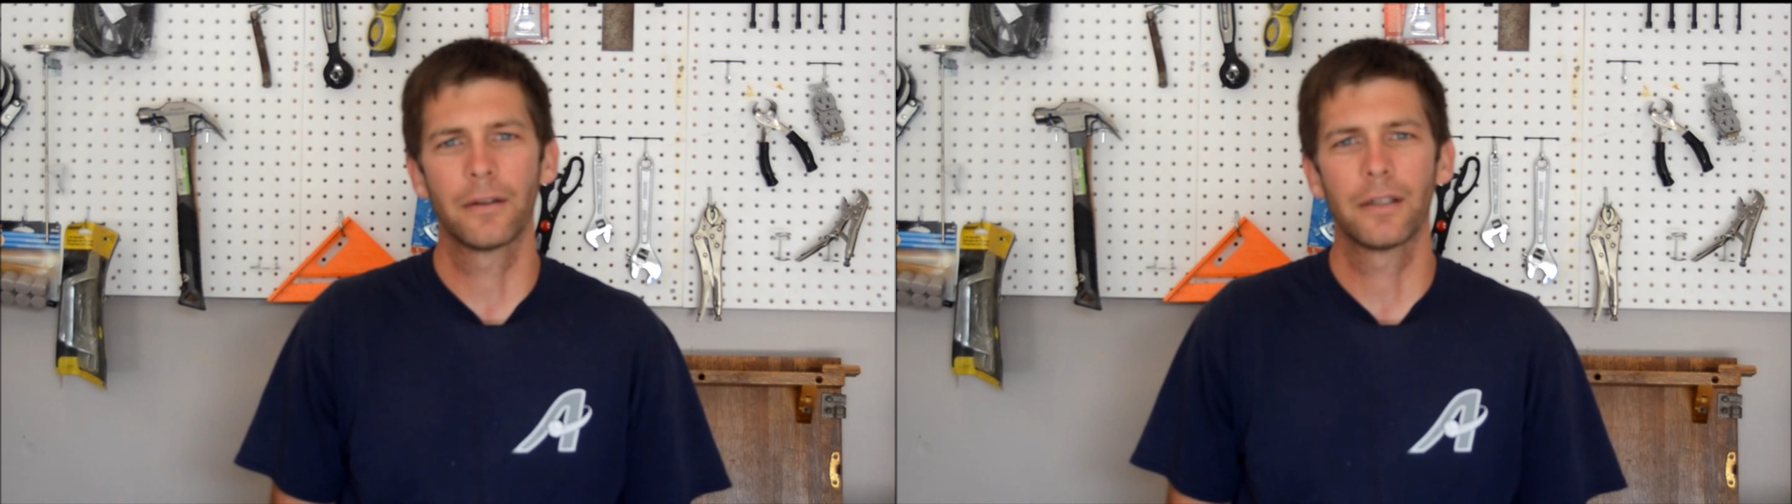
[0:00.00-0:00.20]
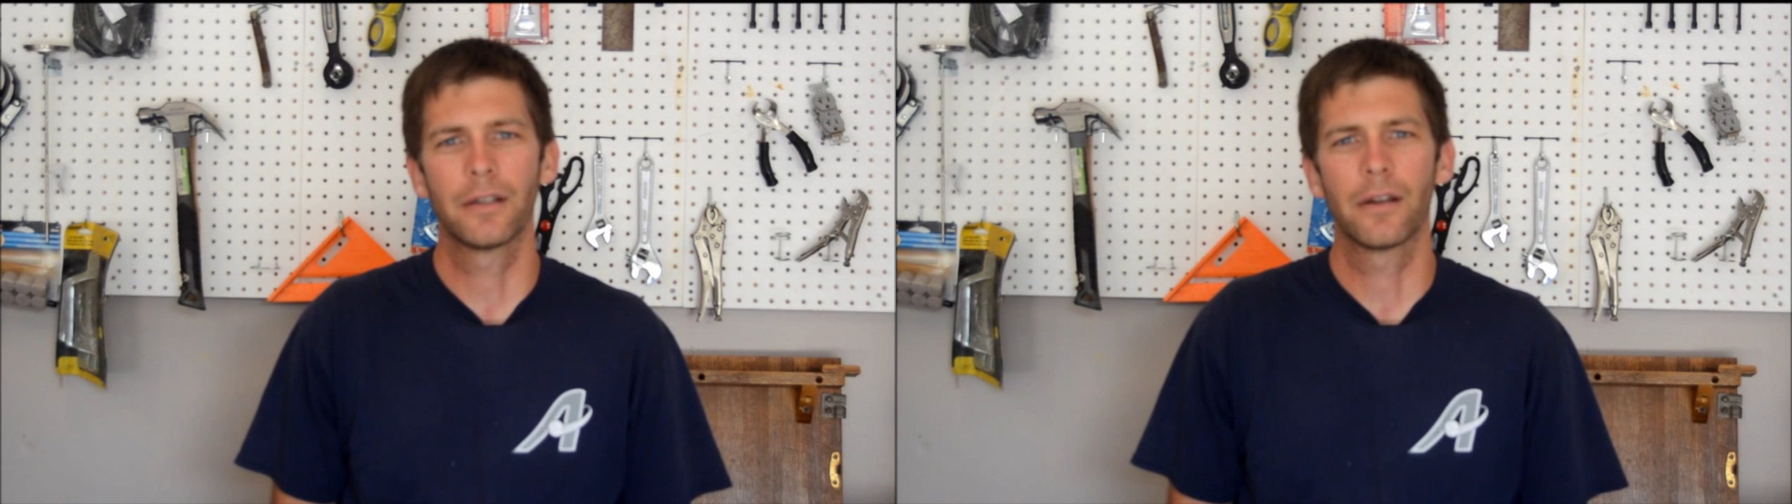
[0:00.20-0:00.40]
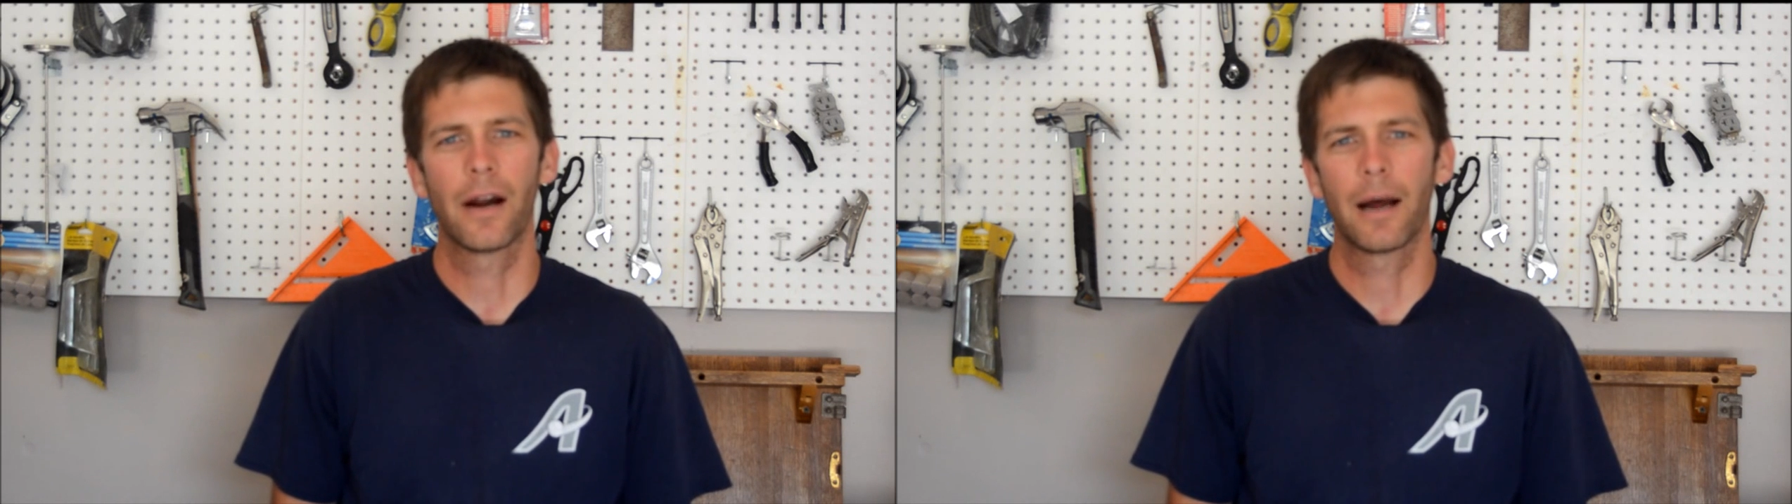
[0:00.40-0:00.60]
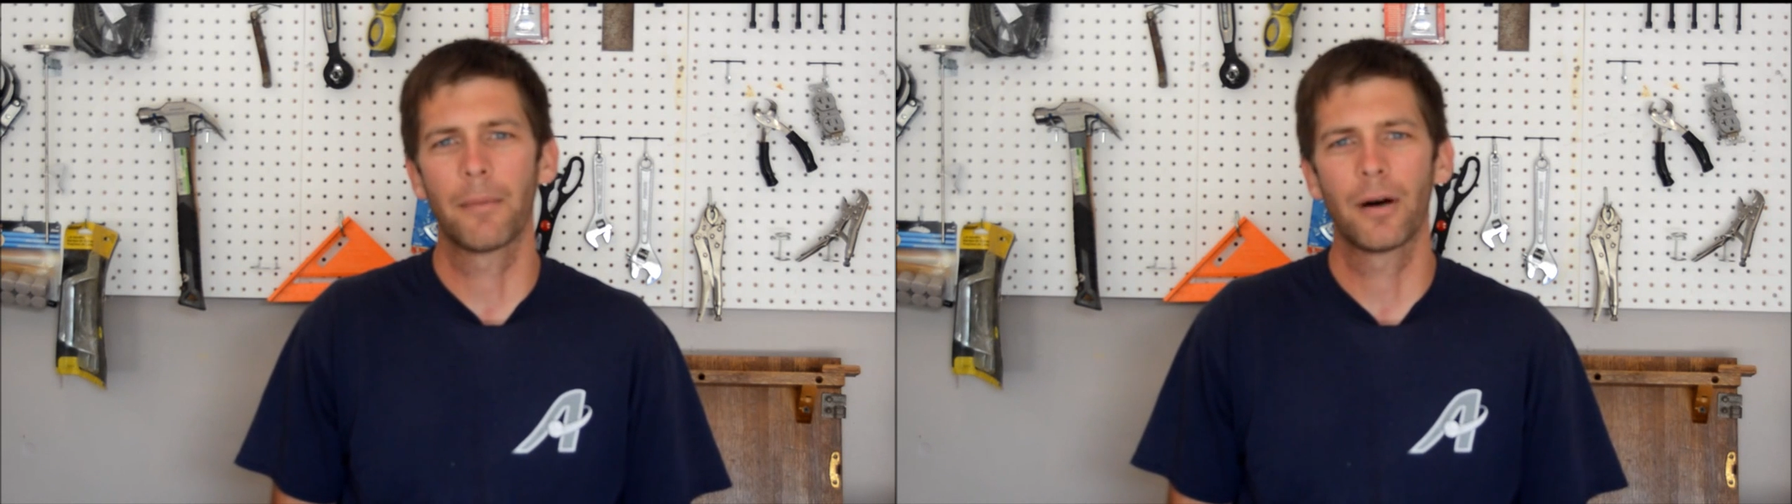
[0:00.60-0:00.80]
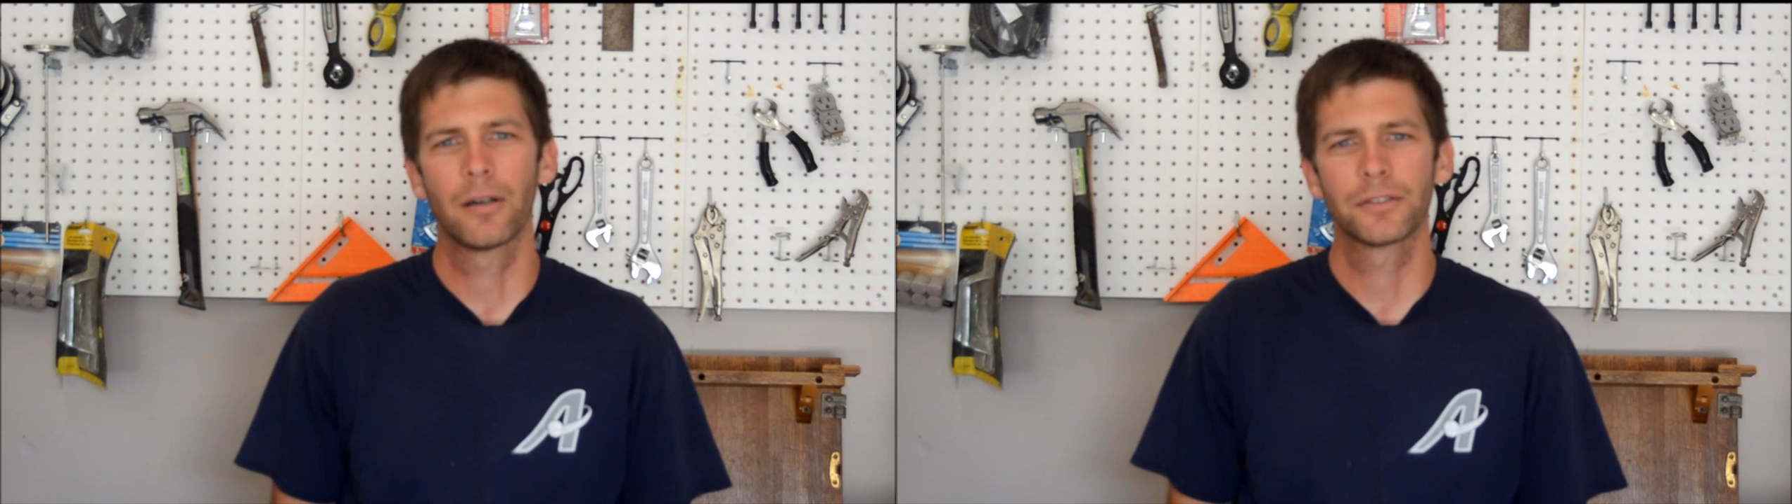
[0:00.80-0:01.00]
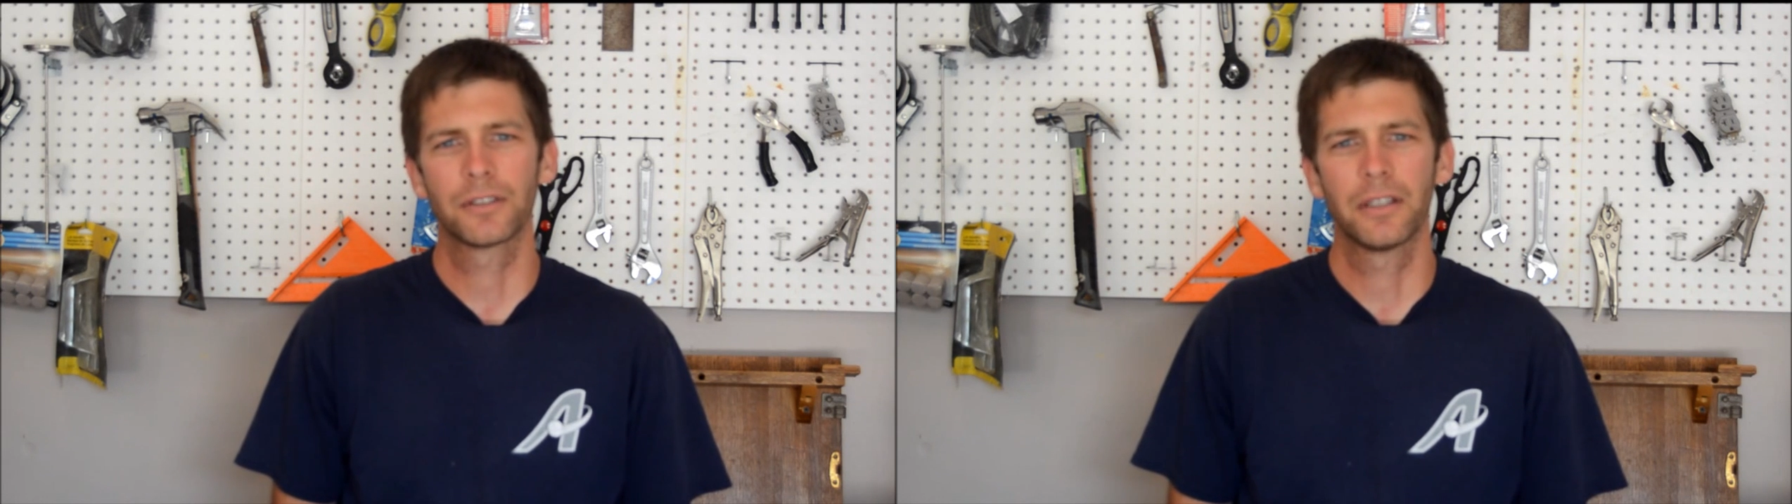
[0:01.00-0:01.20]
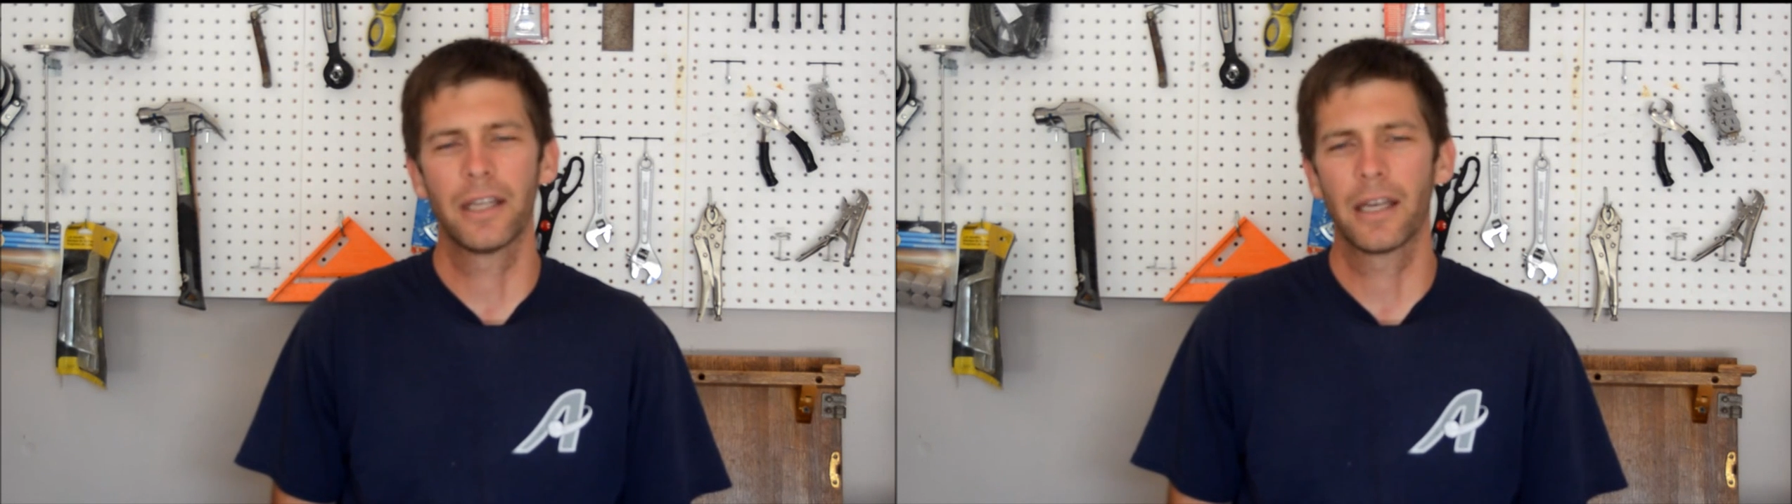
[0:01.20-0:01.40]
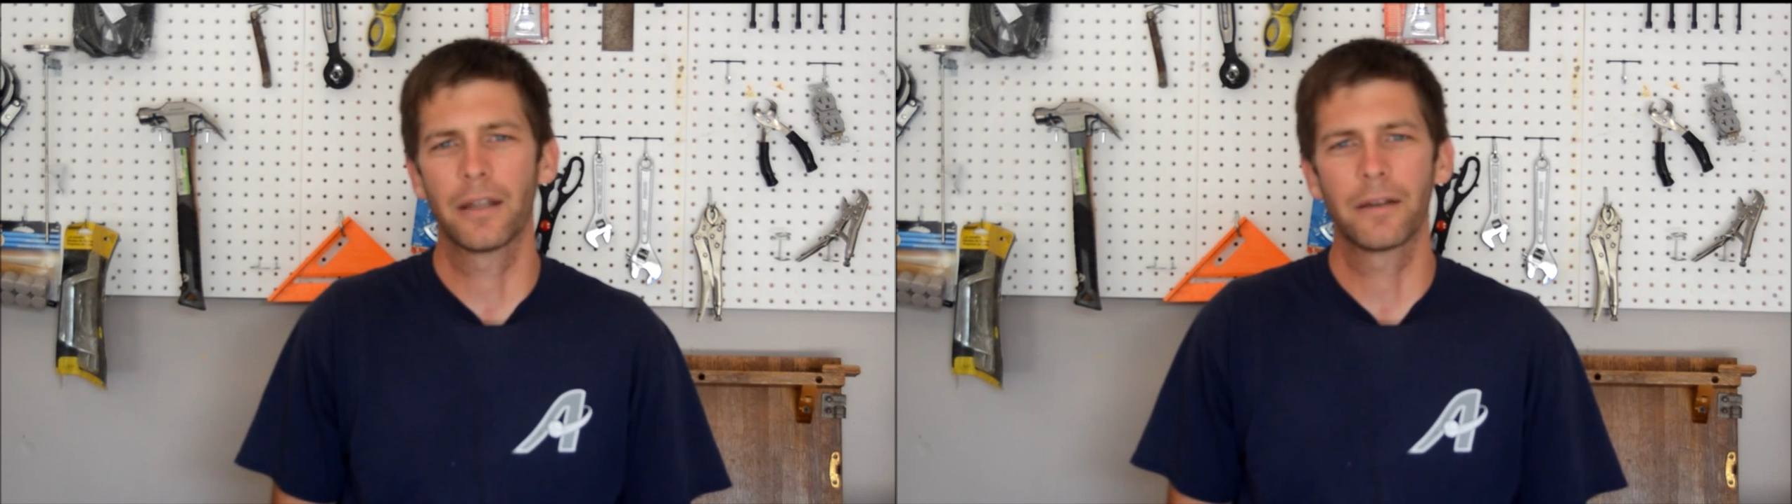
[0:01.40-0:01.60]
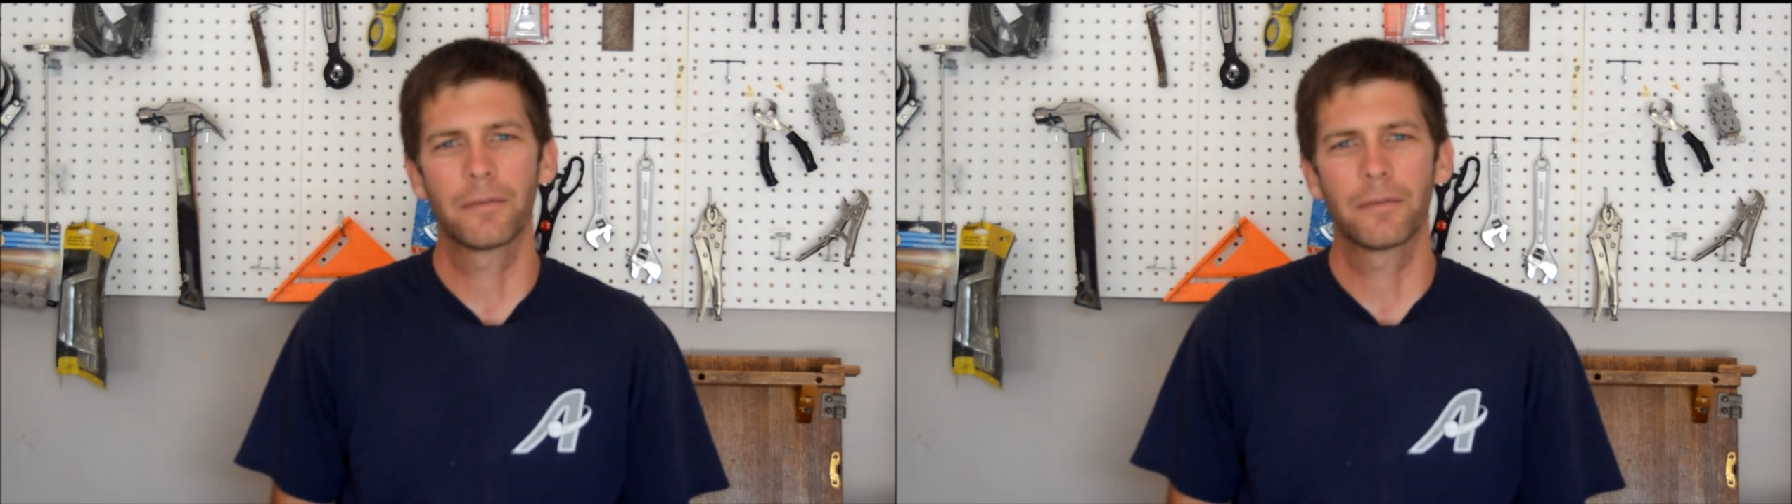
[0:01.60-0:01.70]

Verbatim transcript: in their eyeballs and debt and